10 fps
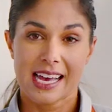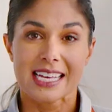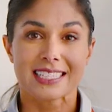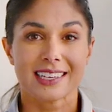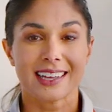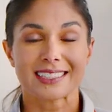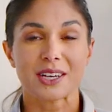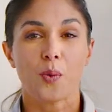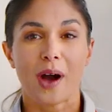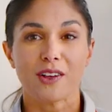Select
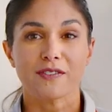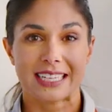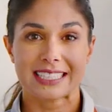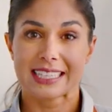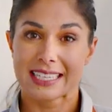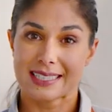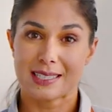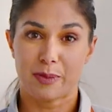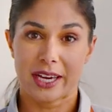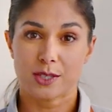a well-ventilated
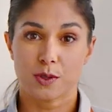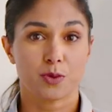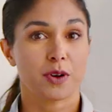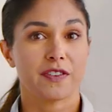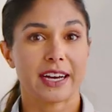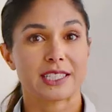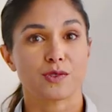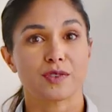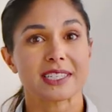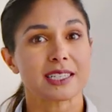space which provides a
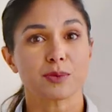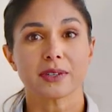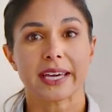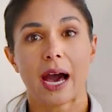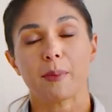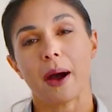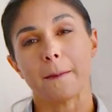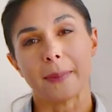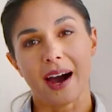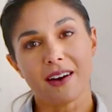reasonable gap
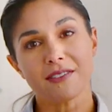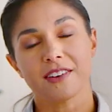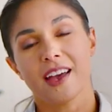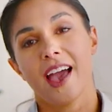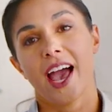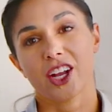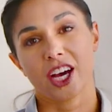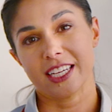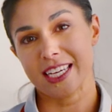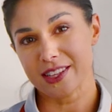above and
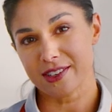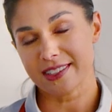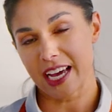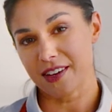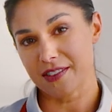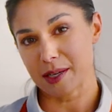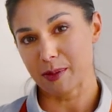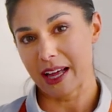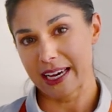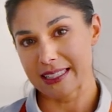on either side of the
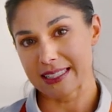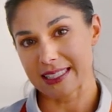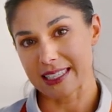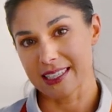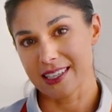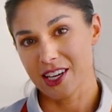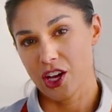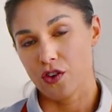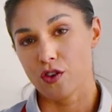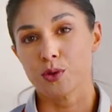appliance.
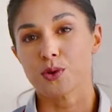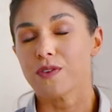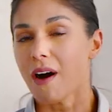Remove